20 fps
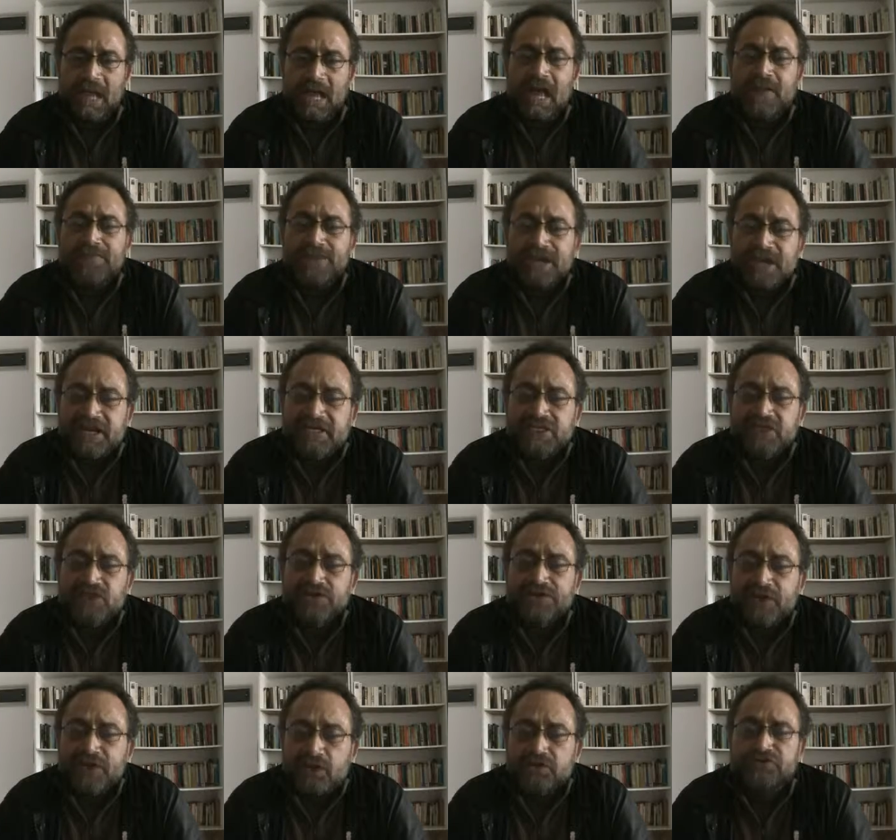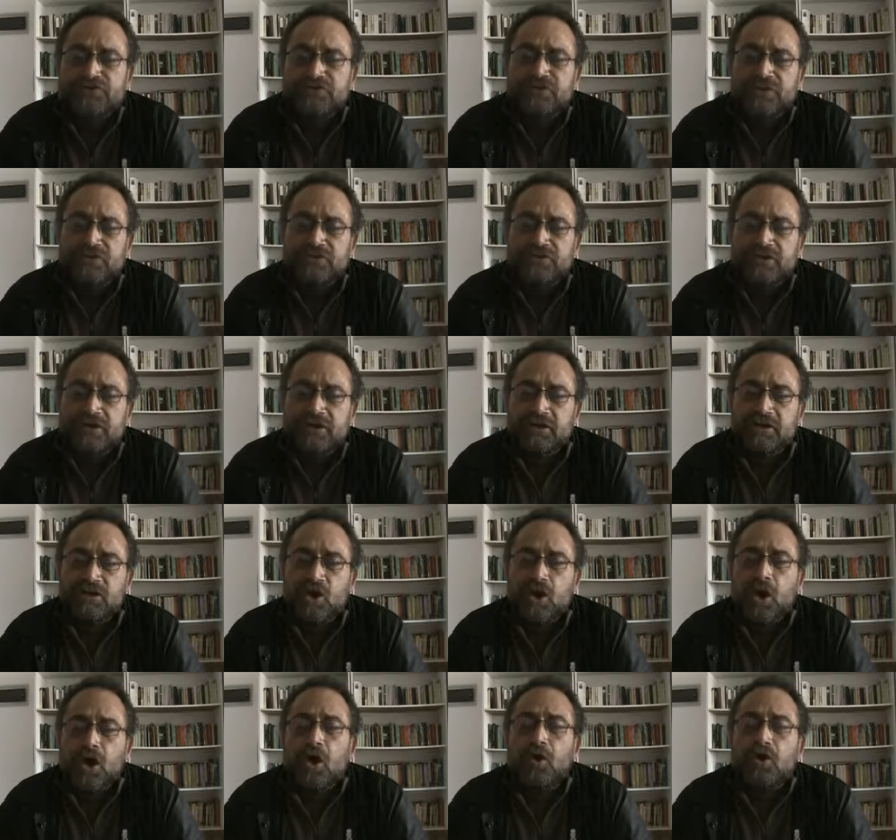and the rest of those
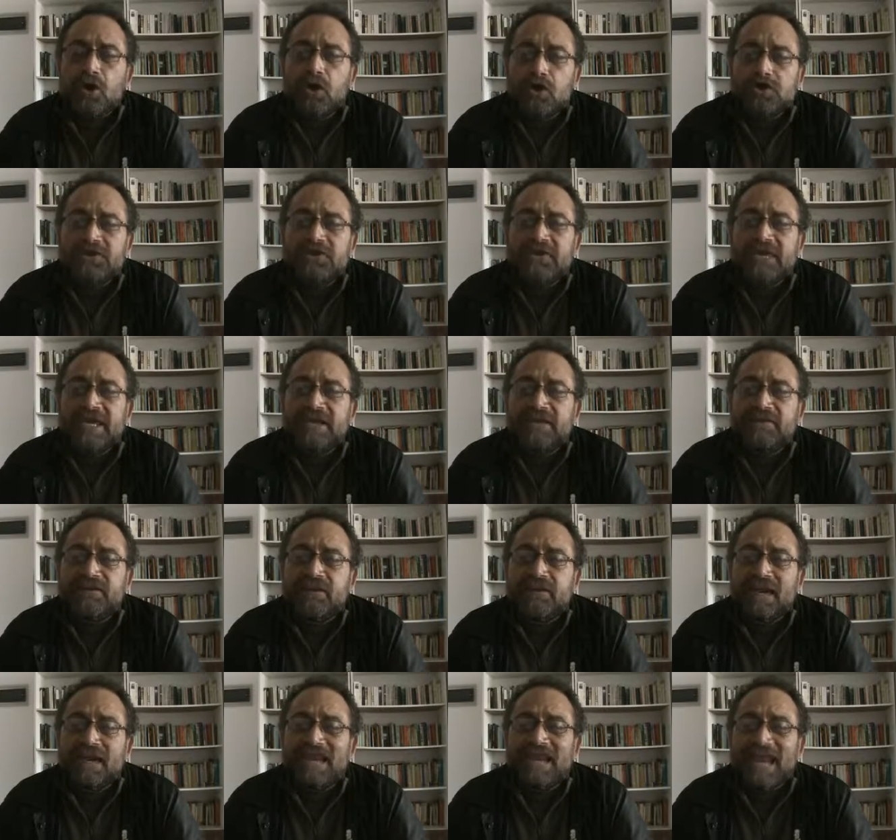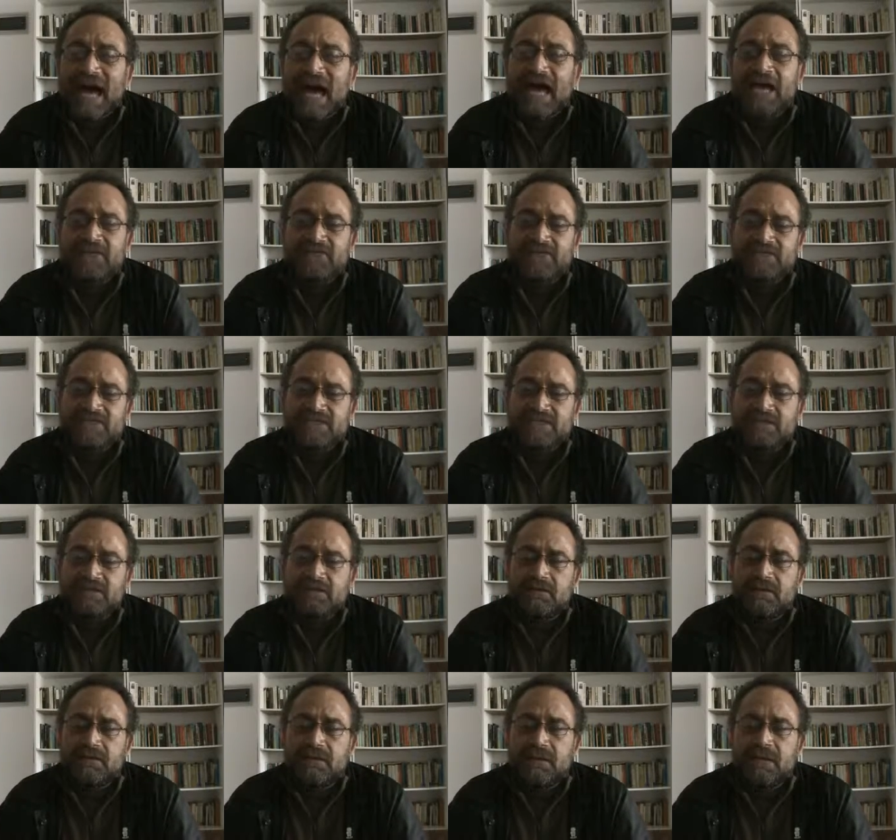children who lost their lives
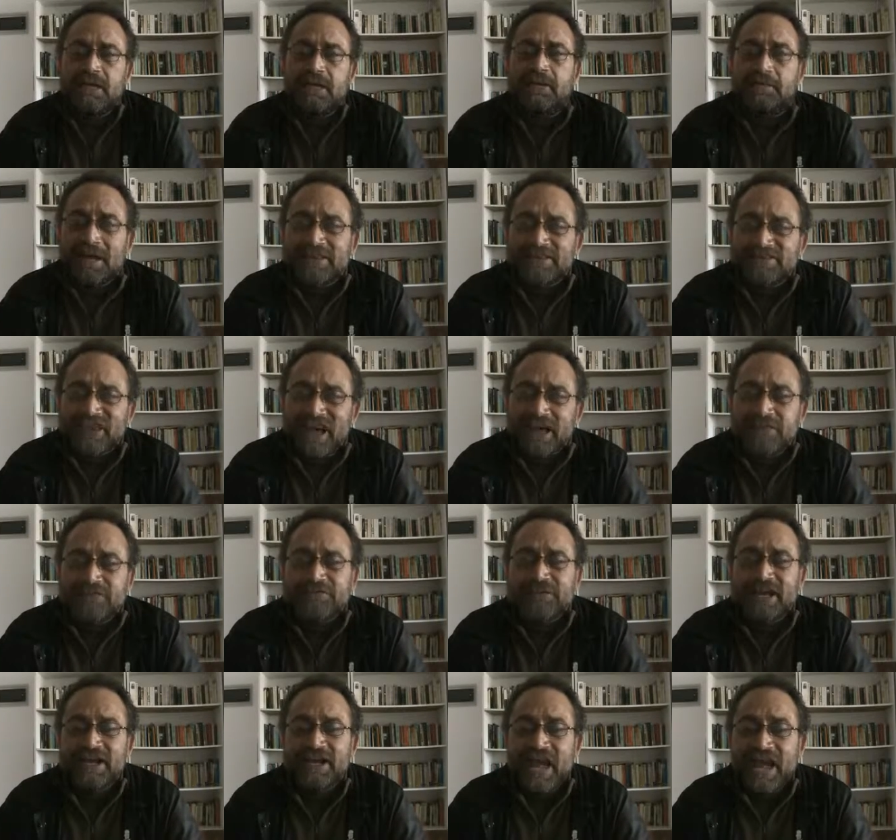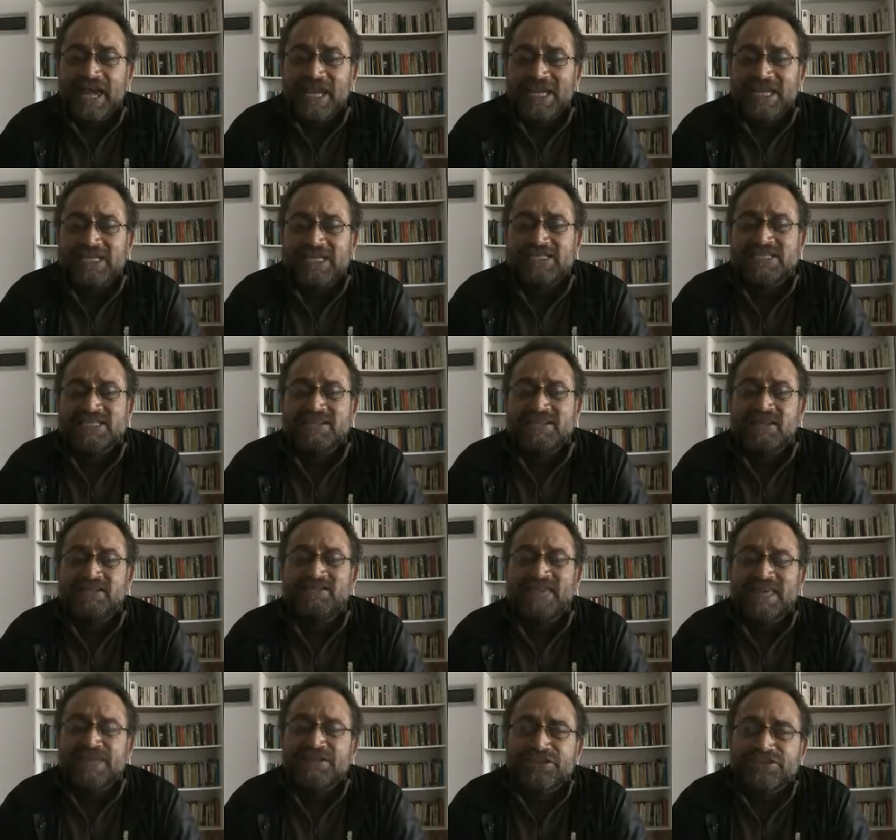in Matan Vilnai's
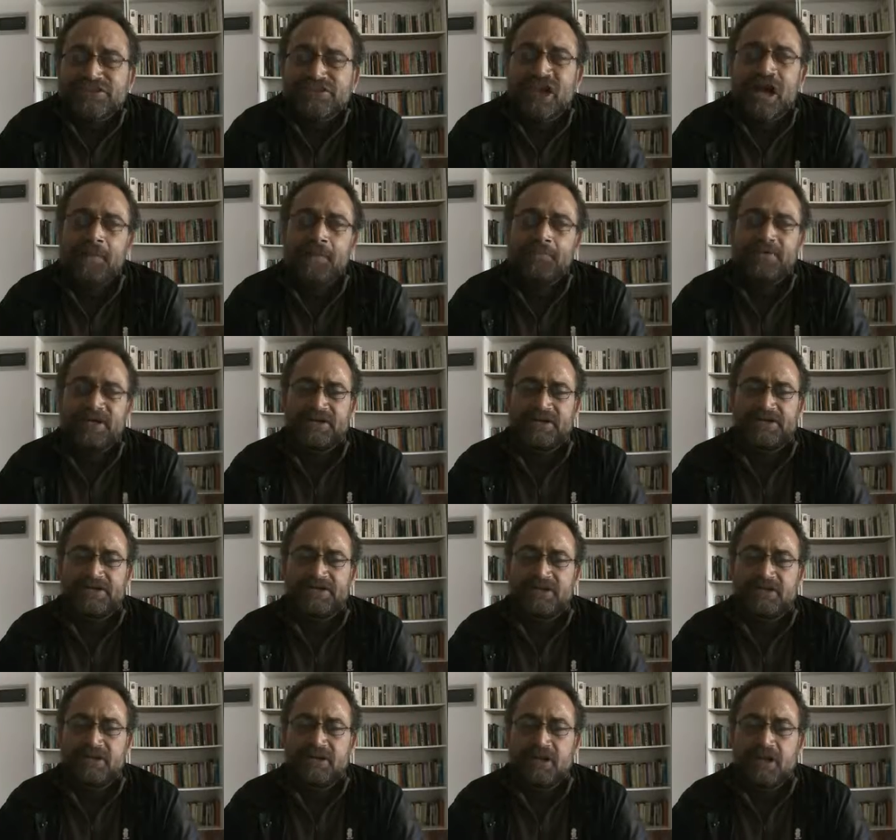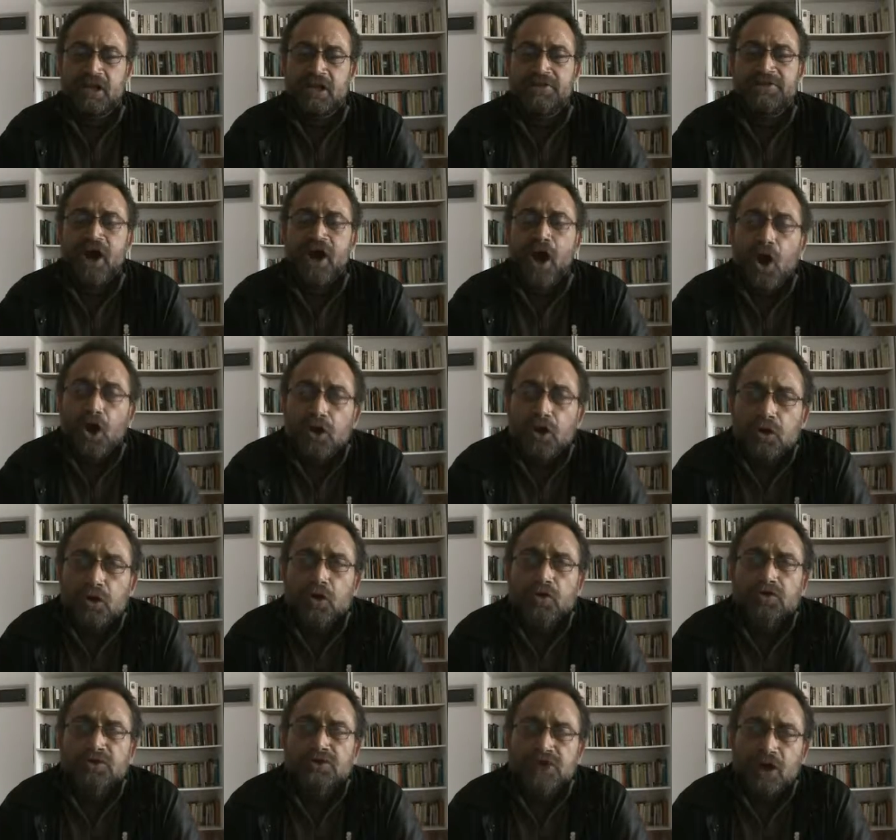death chambers. The
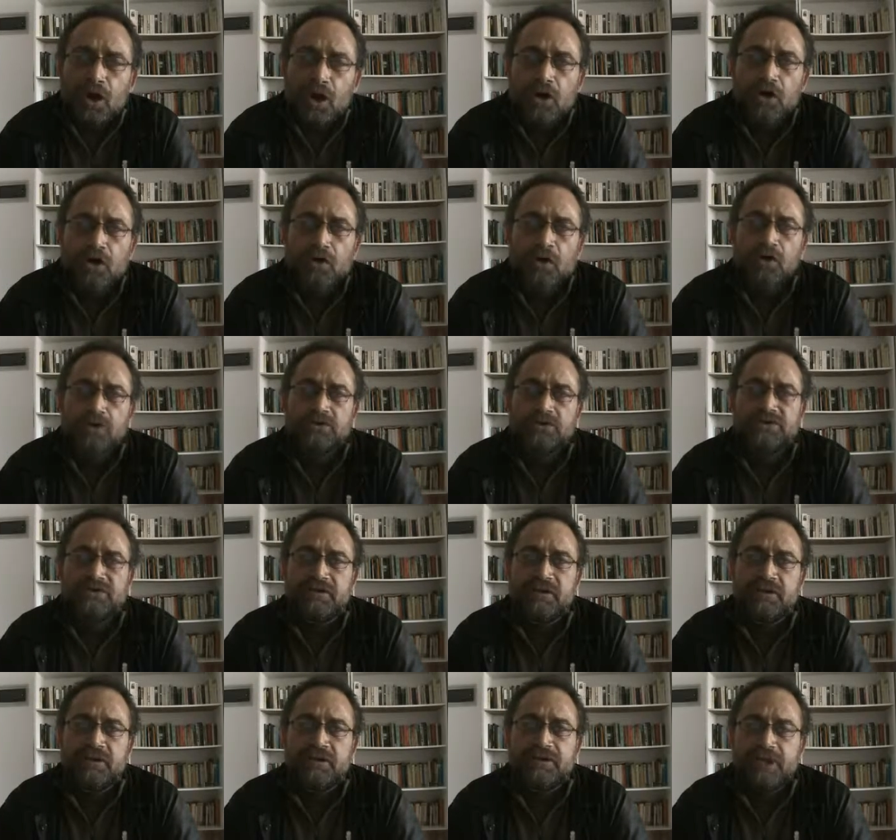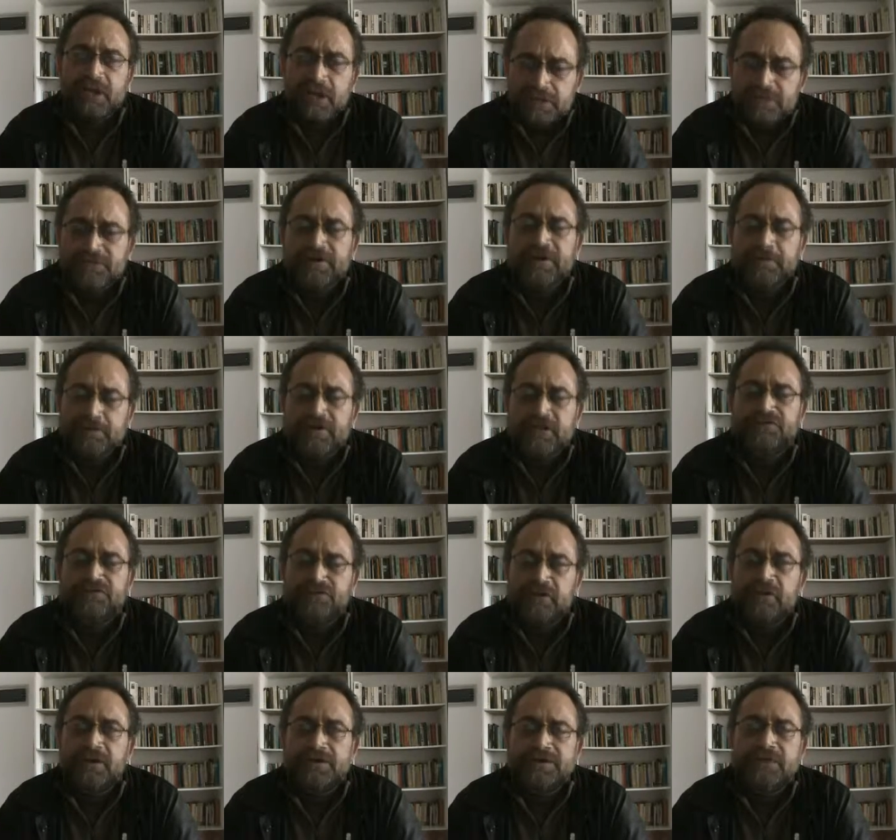Holocaust, the Holocaust. Thank you very much
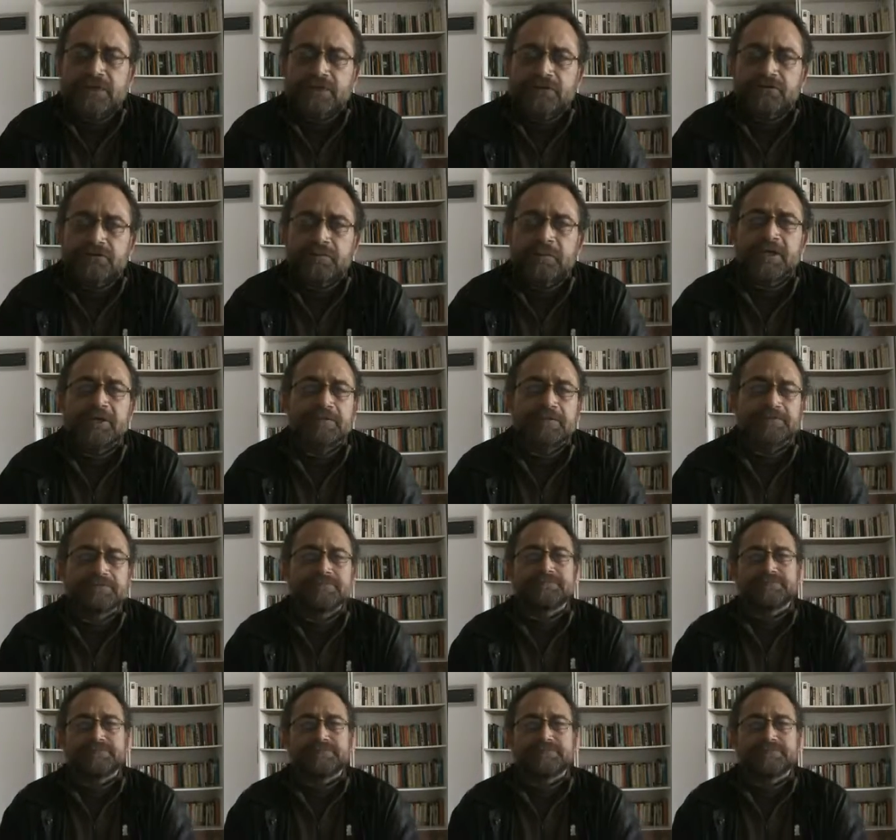for listening to me.